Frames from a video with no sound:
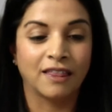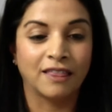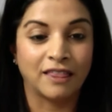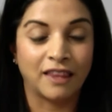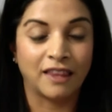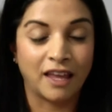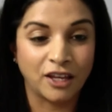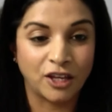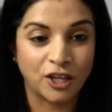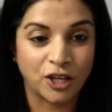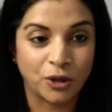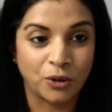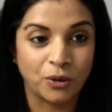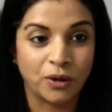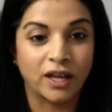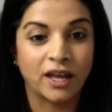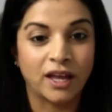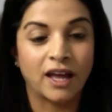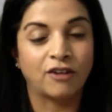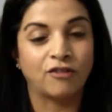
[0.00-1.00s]
Thank you
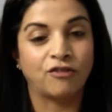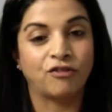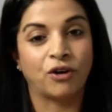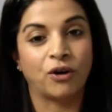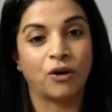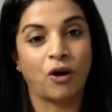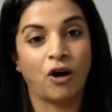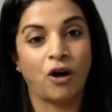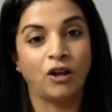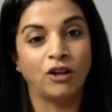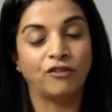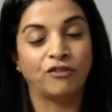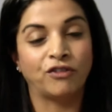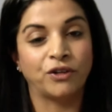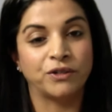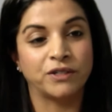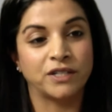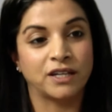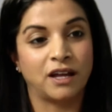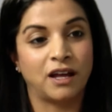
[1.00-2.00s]
again for all of
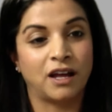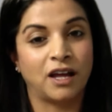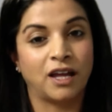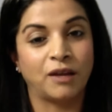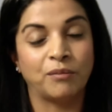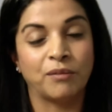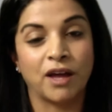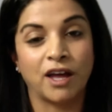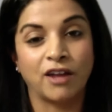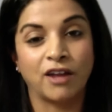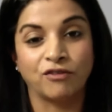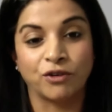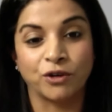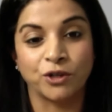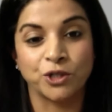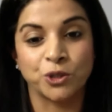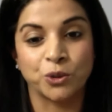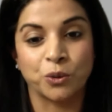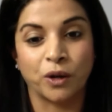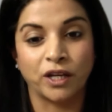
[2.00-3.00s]
your time and for
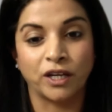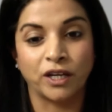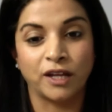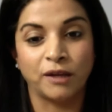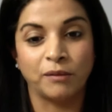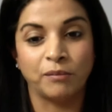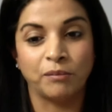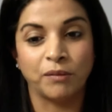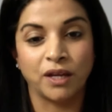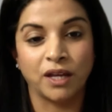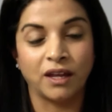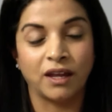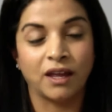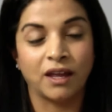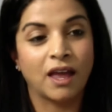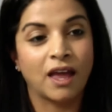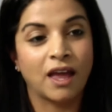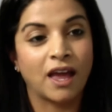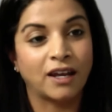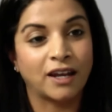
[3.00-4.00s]
joining me,
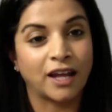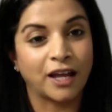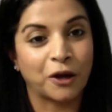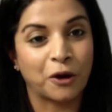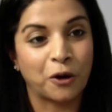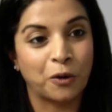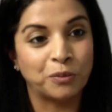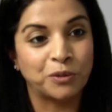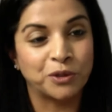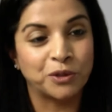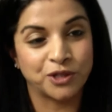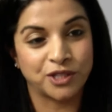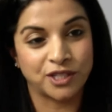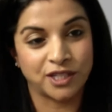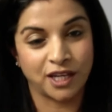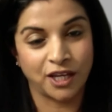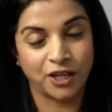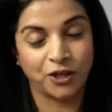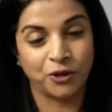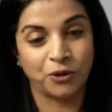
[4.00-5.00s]
and I hope to
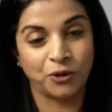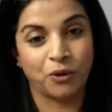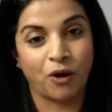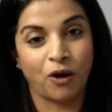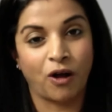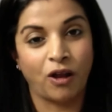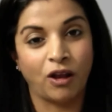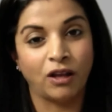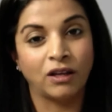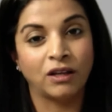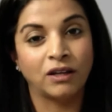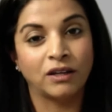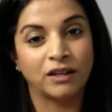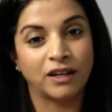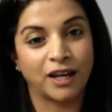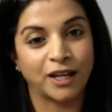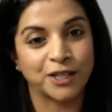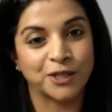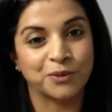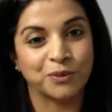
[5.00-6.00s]
see you all
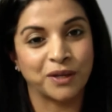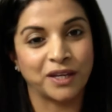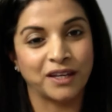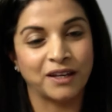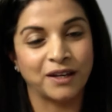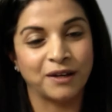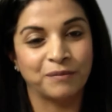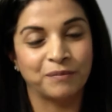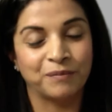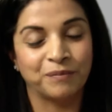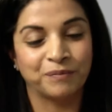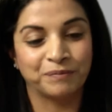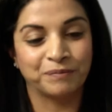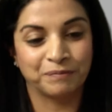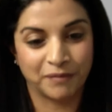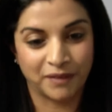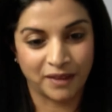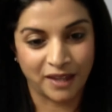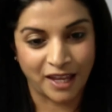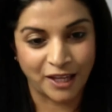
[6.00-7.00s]
next week.
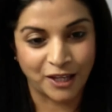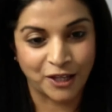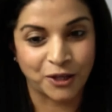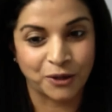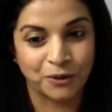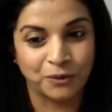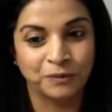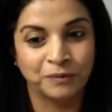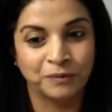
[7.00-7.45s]
Thank you.